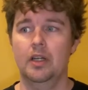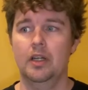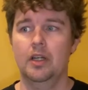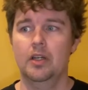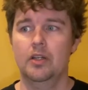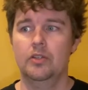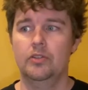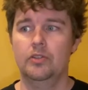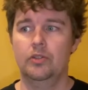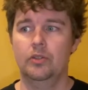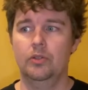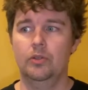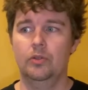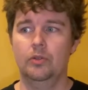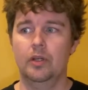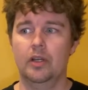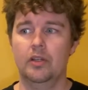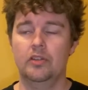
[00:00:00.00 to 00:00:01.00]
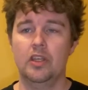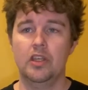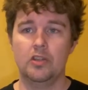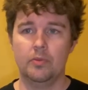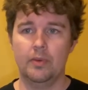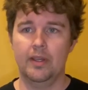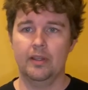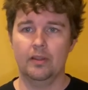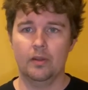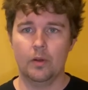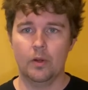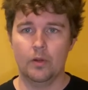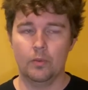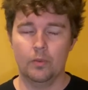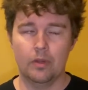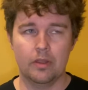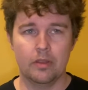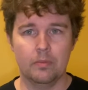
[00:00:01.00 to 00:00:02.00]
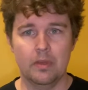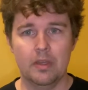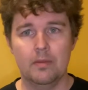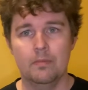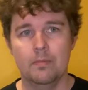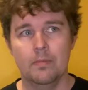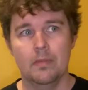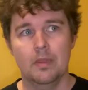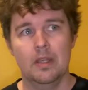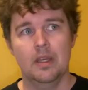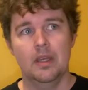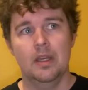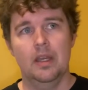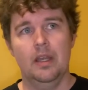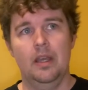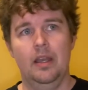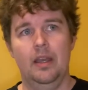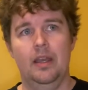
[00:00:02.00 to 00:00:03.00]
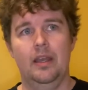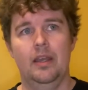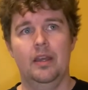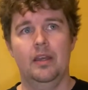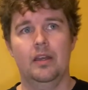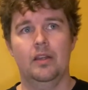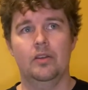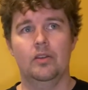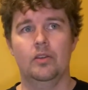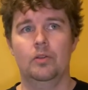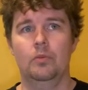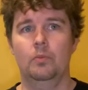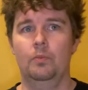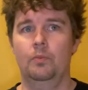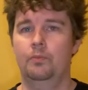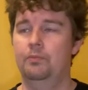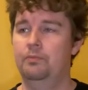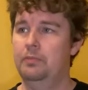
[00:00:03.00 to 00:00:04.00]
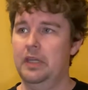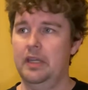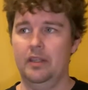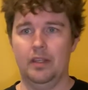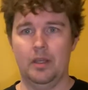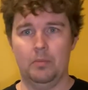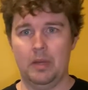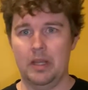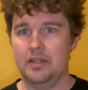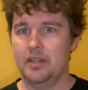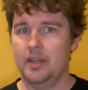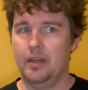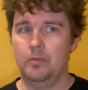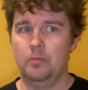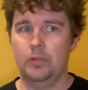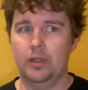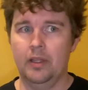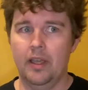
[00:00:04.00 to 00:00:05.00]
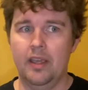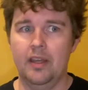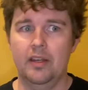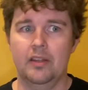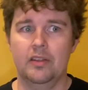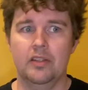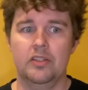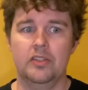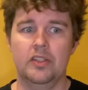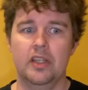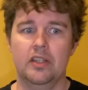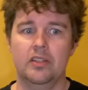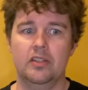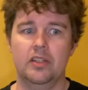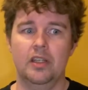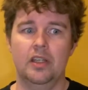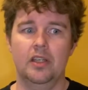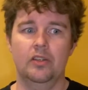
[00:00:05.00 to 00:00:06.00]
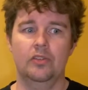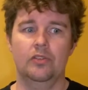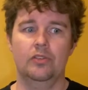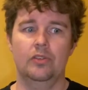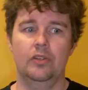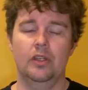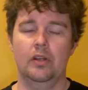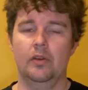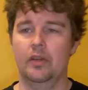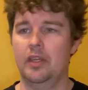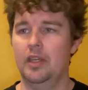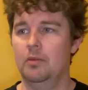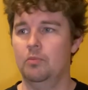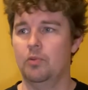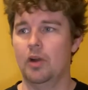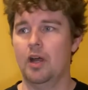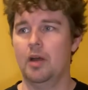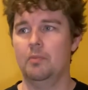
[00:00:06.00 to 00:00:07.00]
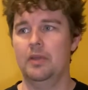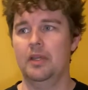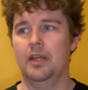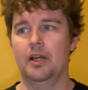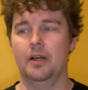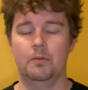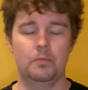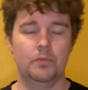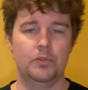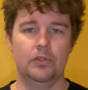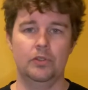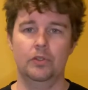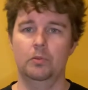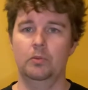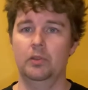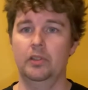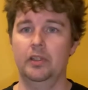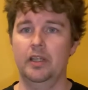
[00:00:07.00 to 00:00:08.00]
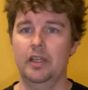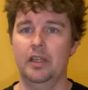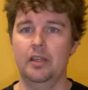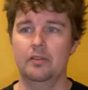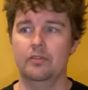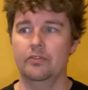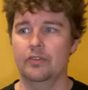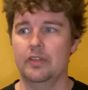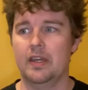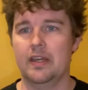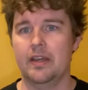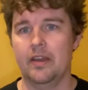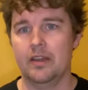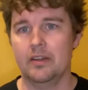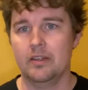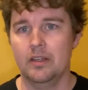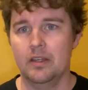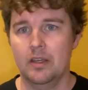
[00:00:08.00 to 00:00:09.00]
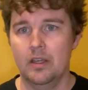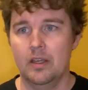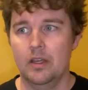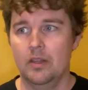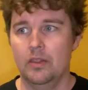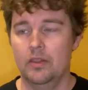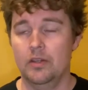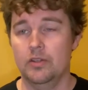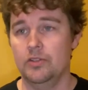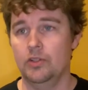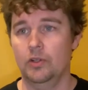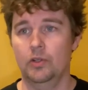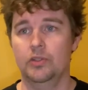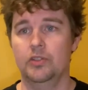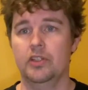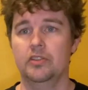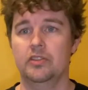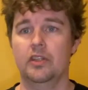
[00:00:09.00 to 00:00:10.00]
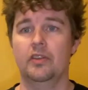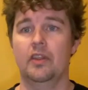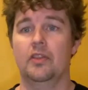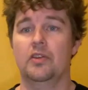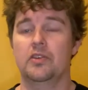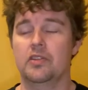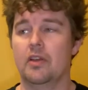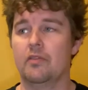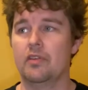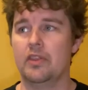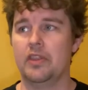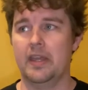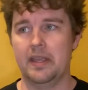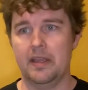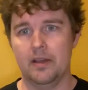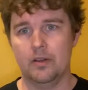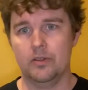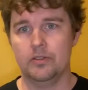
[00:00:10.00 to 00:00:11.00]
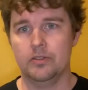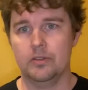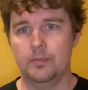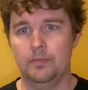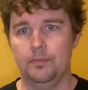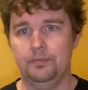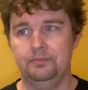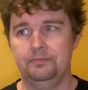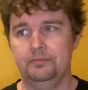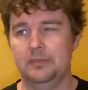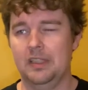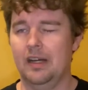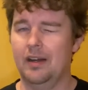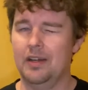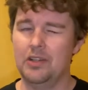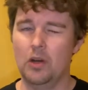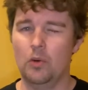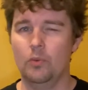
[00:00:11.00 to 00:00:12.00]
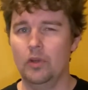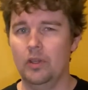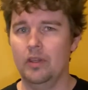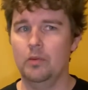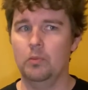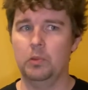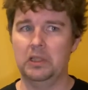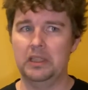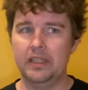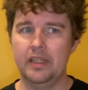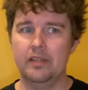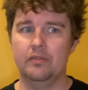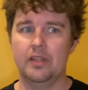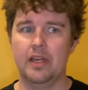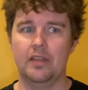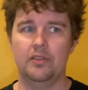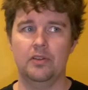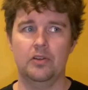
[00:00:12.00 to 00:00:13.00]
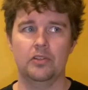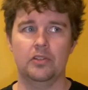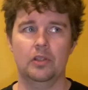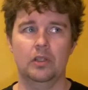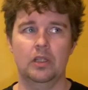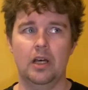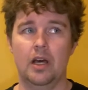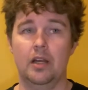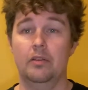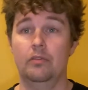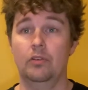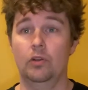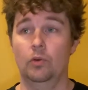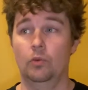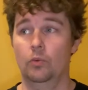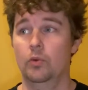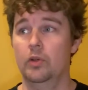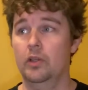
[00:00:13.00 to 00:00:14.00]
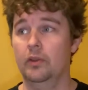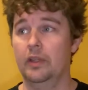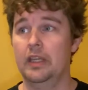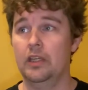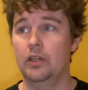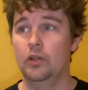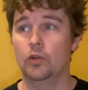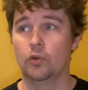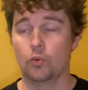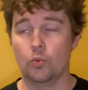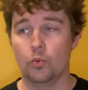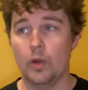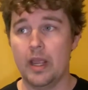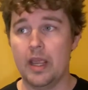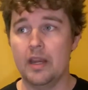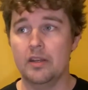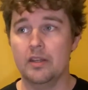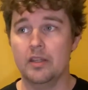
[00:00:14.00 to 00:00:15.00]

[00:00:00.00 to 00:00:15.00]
teach me and learn with me. And being that my dad played in the 60s, you know, he brought me up to believe that there's Zildjians and then there's everything else. Now, I don't really believe that. There's a lot of really great